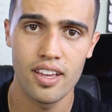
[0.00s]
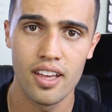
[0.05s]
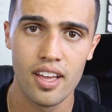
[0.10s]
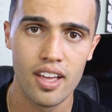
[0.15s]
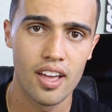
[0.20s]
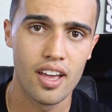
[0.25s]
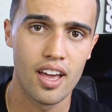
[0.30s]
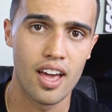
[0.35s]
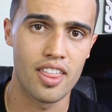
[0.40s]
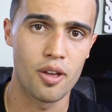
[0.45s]

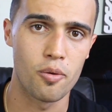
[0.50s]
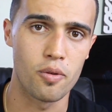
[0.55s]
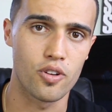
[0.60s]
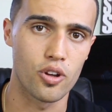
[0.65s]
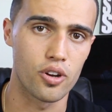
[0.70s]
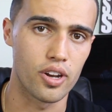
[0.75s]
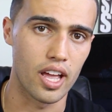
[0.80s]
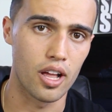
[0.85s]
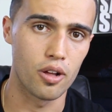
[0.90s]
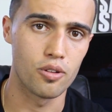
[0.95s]
and then we've
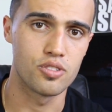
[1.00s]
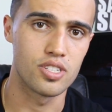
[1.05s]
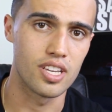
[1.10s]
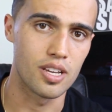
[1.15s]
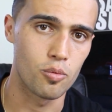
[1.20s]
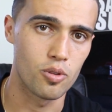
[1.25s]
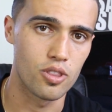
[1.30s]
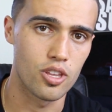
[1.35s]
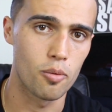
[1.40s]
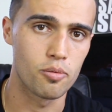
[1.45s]
got
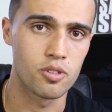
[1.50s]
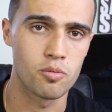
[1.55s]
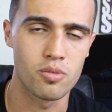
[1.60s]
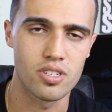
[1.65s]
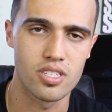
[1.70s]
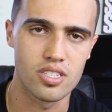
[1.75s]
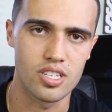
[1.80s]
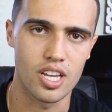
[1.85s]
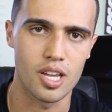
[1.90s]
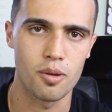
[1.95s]
LG with the
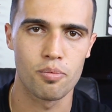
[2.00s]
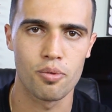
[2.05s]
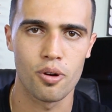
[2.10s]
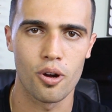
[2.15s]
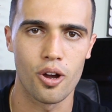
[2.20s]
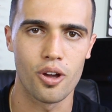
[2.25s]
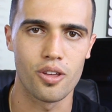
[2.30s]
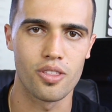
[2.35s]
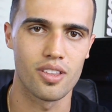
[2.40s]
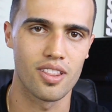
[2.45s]
Optimus G
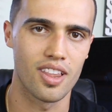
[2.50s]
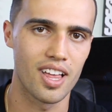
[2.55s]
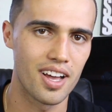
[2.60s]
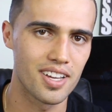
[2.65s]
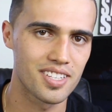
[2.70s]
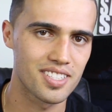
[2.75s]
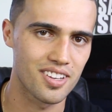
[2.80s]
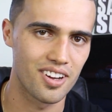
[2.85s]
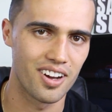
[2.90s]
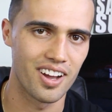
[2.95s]
Pro. The
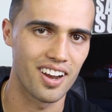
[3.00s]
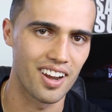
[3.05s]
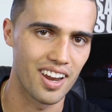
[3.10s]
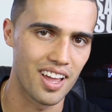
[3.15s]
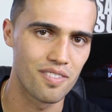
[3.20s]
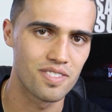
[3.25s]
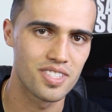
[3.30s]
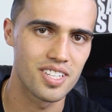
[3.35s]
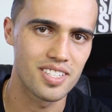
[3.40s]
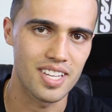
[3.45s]
last guy
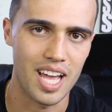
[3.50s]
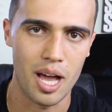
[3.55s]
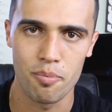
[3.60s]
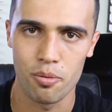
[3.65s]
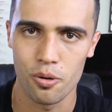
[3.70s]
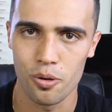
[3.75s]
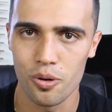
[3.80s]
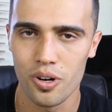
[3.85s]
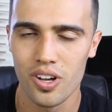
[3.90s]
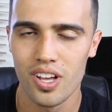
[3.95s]
left is
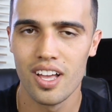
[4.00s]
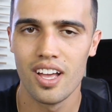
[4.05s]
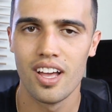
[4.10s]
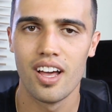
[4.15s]
Apple.